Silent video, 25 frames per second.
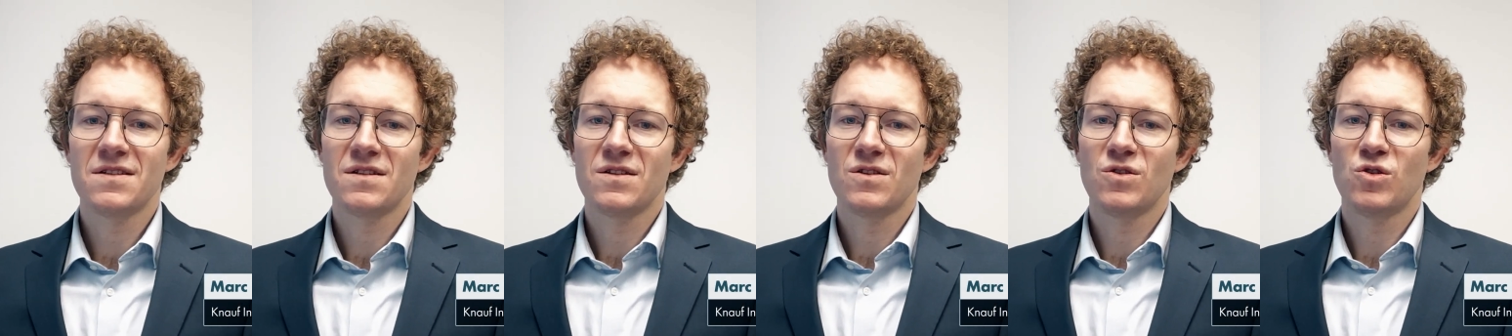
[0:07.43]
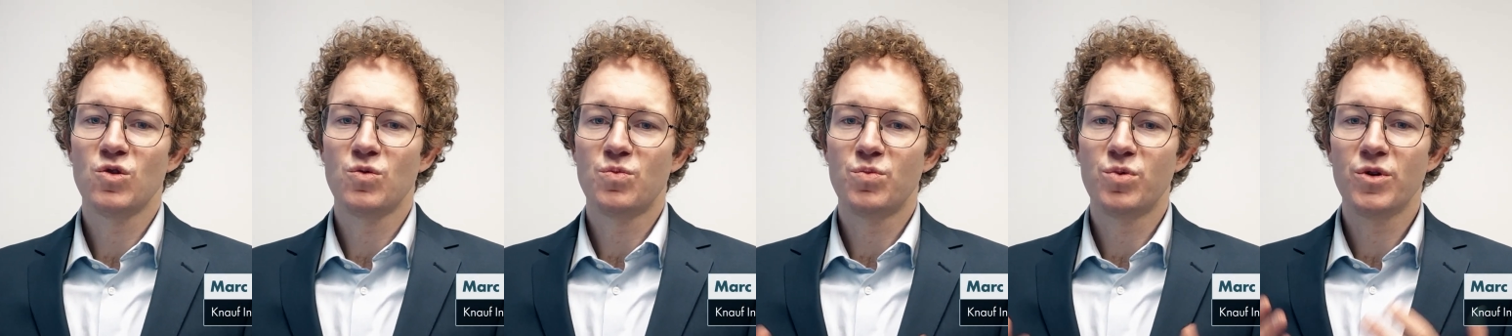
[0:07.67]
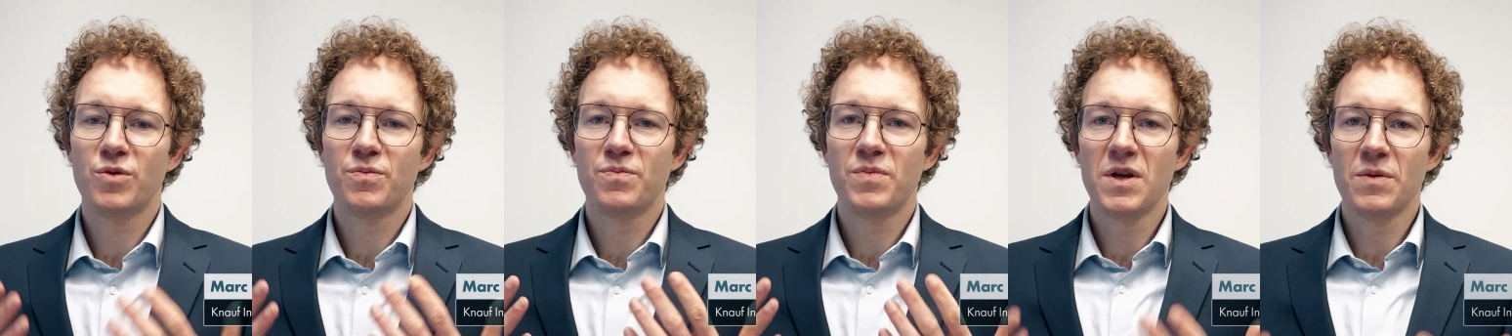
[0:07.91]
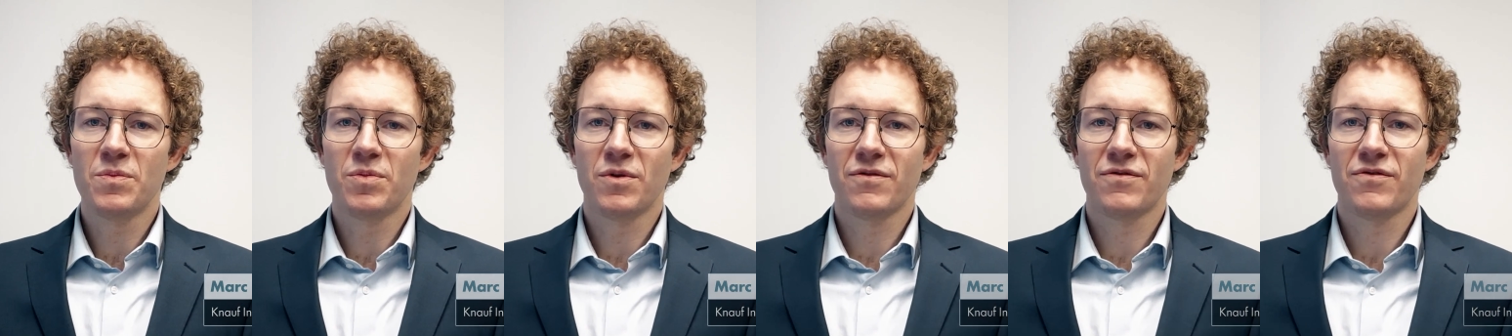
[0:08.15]
to put
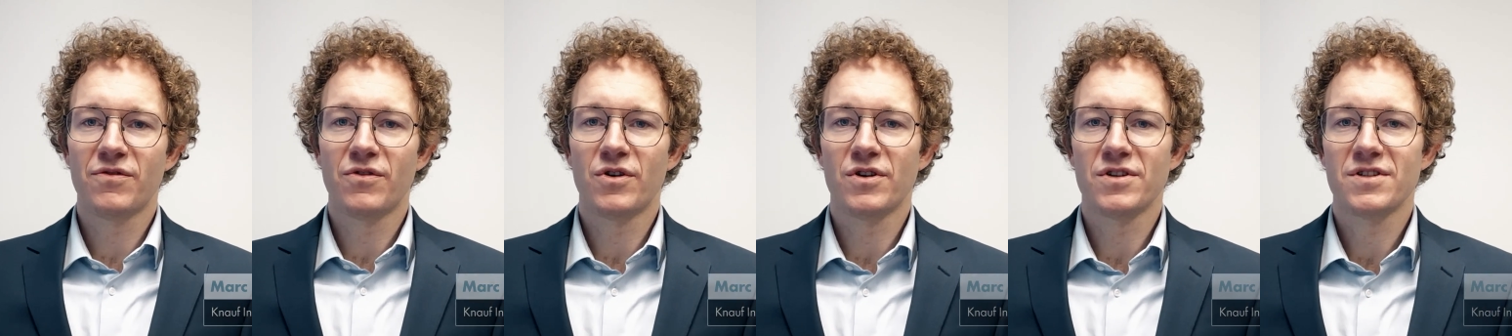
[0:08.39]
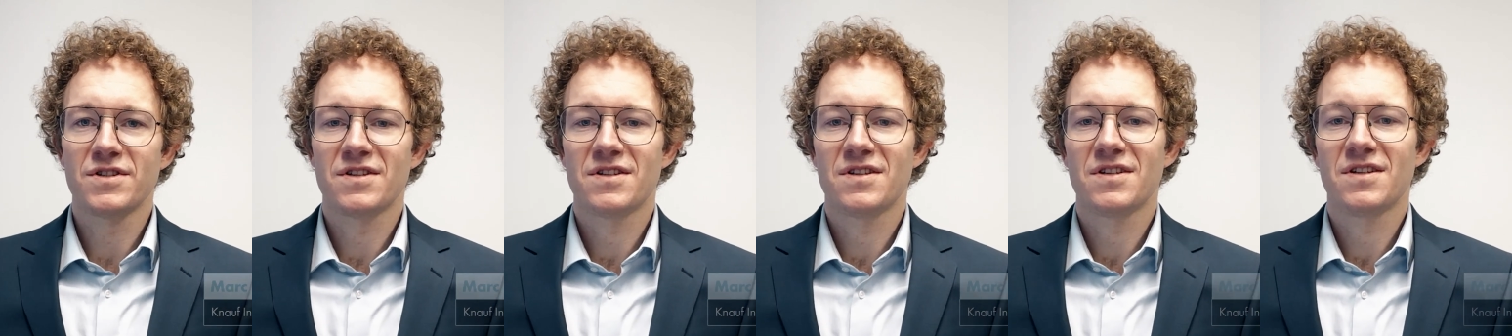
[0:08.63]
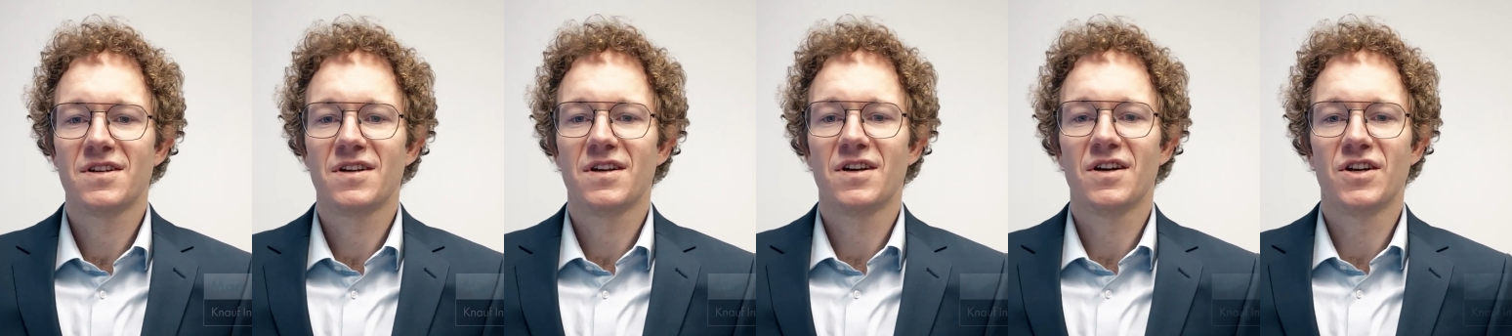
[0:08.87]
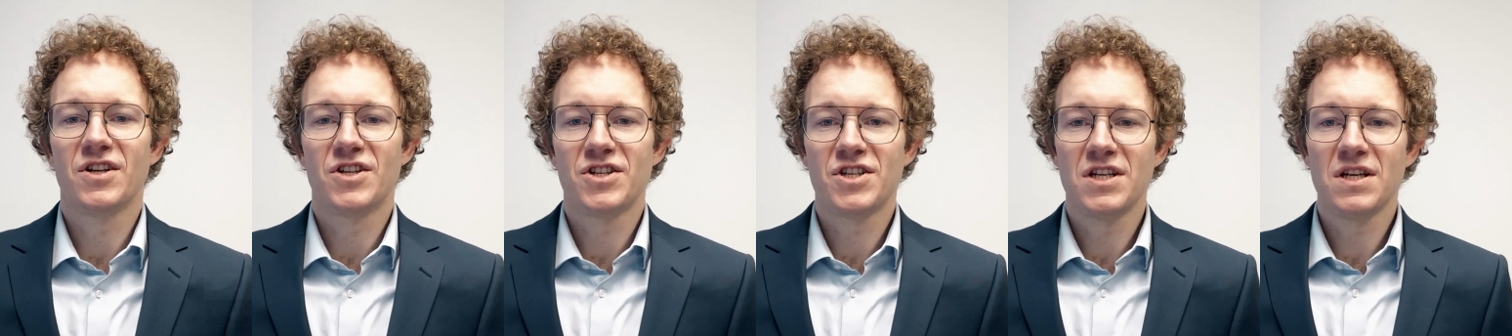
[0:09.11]
people first,
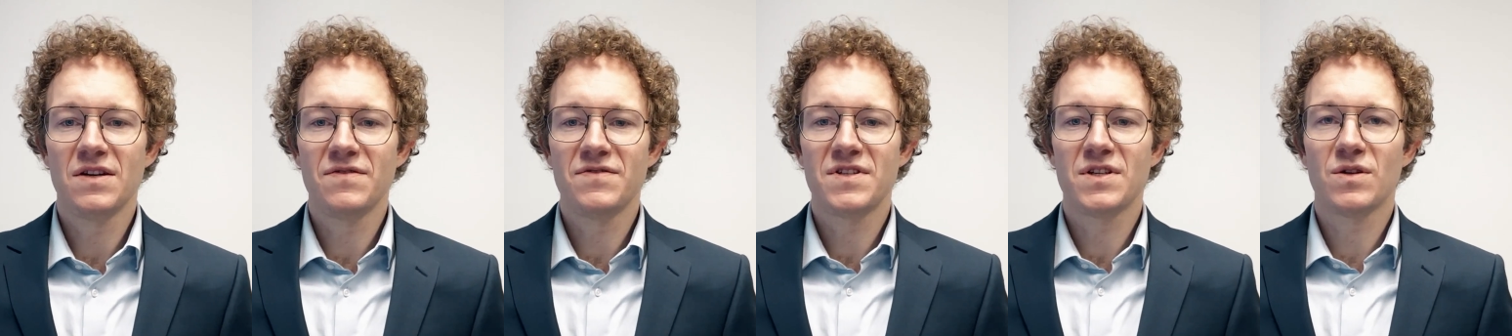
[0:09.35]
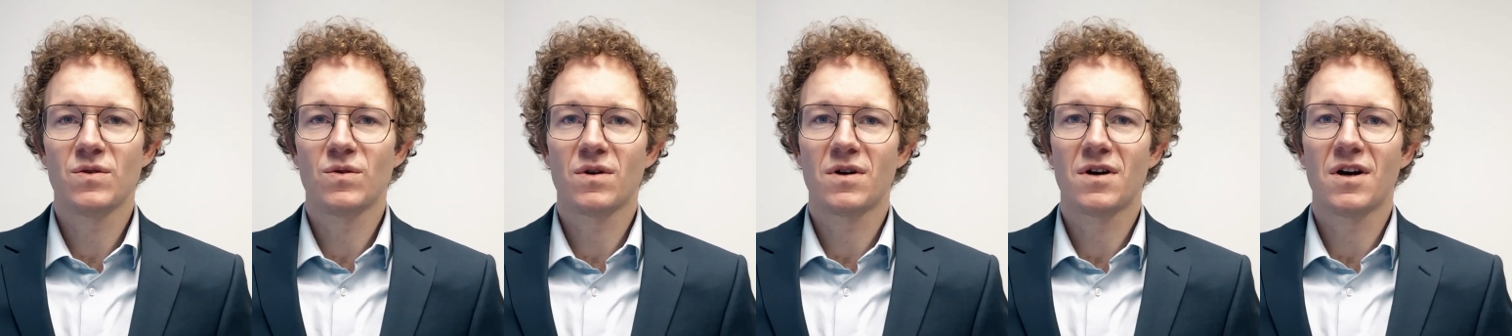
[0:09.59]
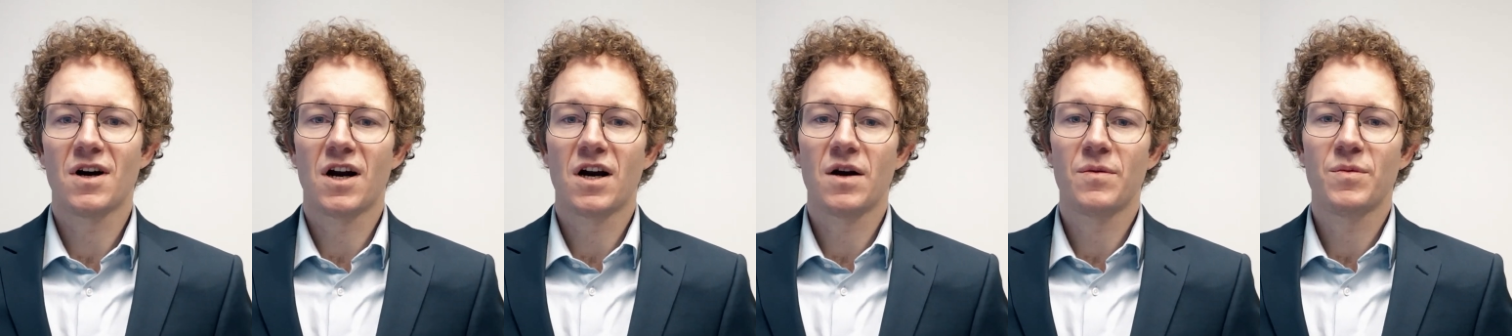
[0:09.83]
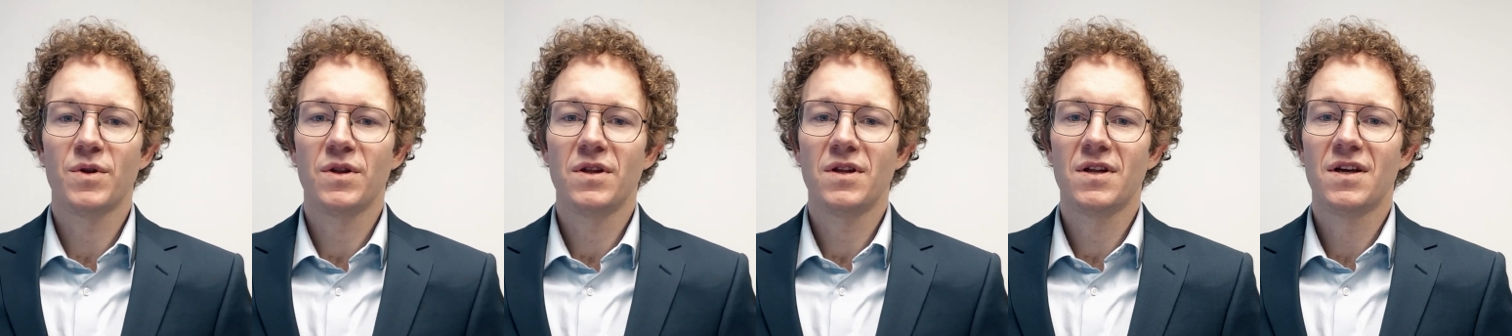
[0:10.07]
achieve zero
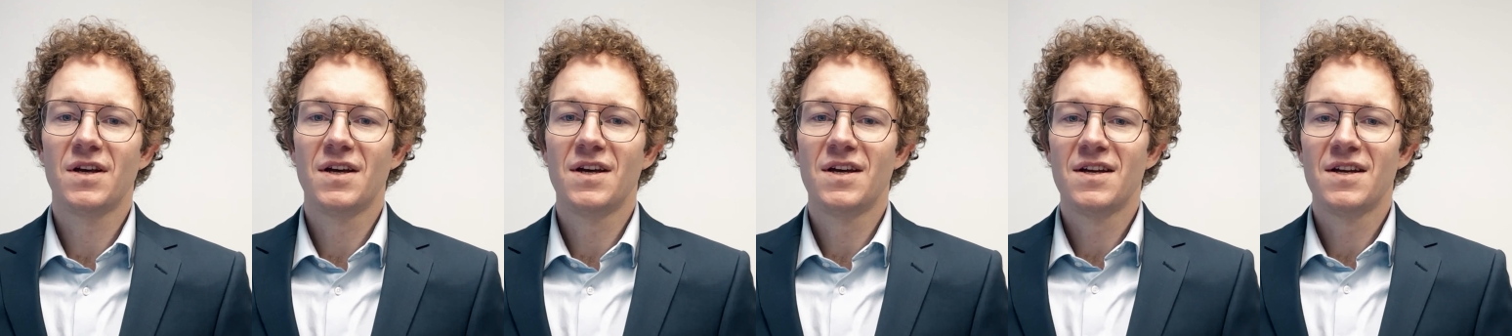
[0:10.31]
carbon,